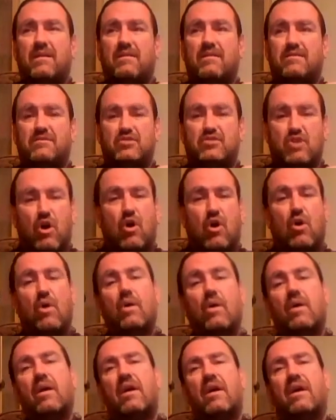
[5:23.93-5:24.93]

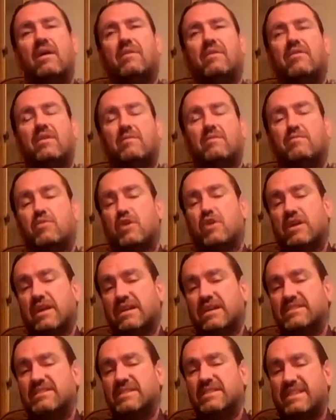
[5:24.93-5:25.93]
So the
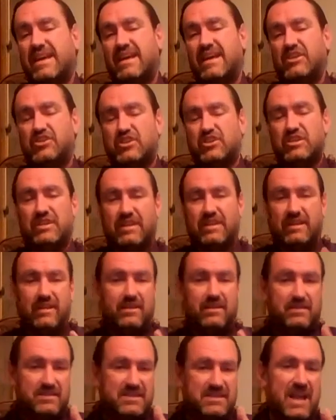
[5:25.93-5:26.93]
pronunciation
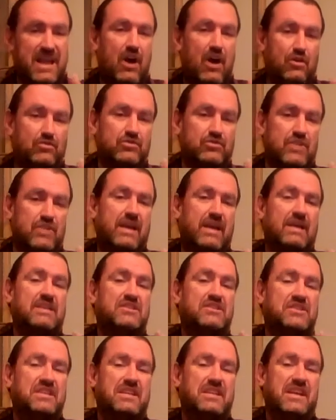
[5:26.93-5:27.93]
sounds like a
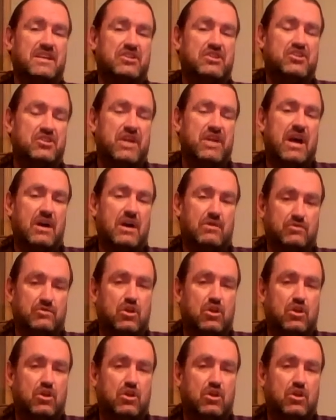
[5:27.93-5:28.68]
CH sound,